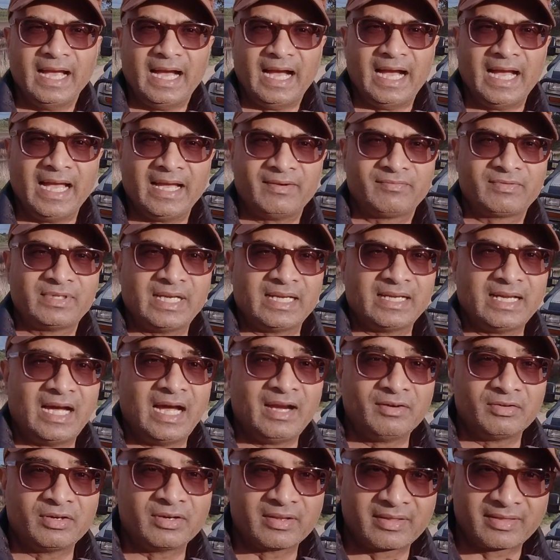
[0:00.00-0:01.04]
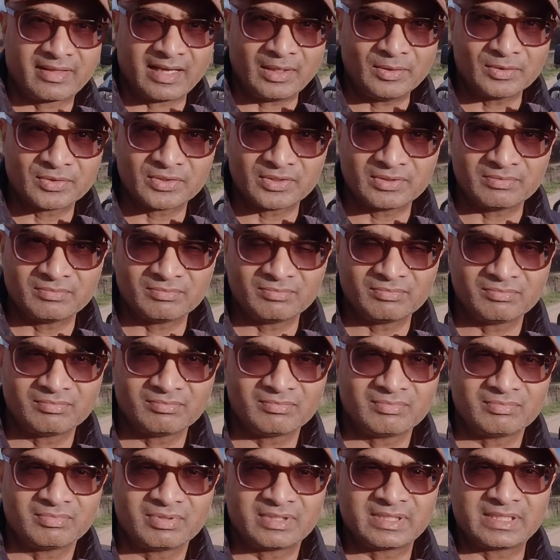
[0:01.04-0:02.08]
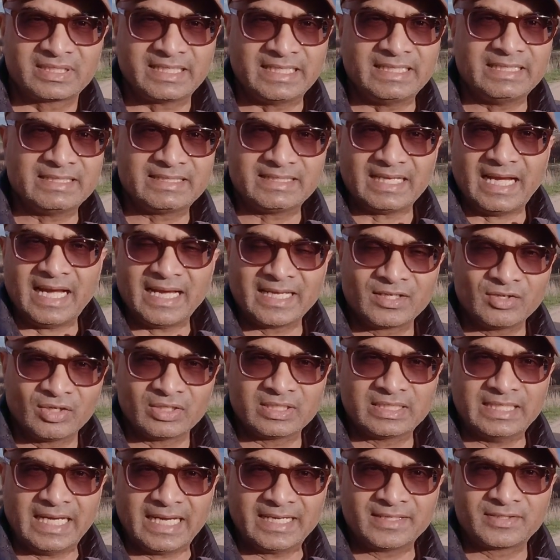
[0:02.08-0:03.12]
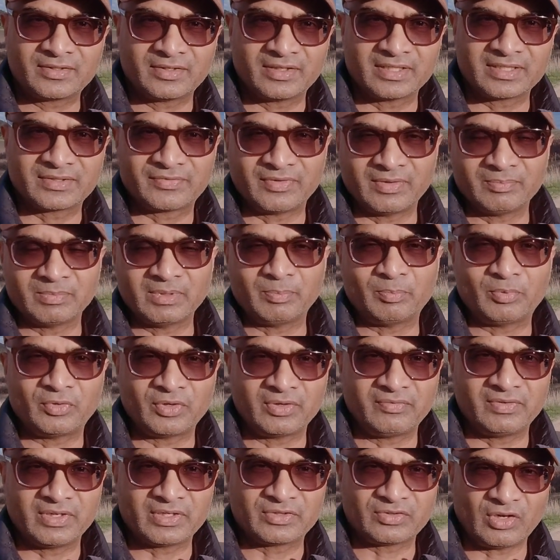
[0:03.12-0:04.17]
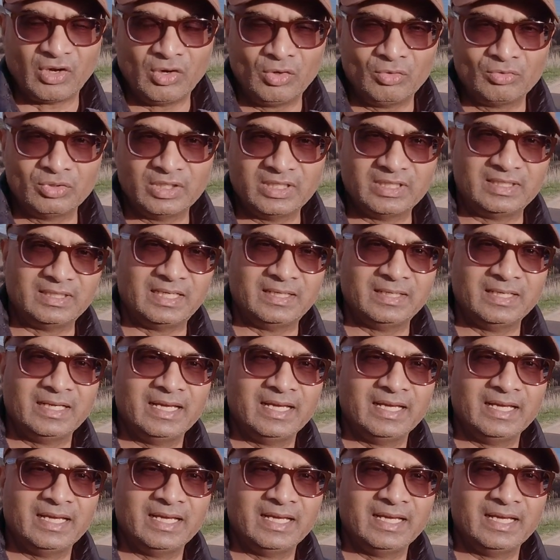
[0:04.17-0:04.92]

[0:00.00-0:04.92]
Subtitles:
I have done 100,000 since I got Diceros from the previous owner.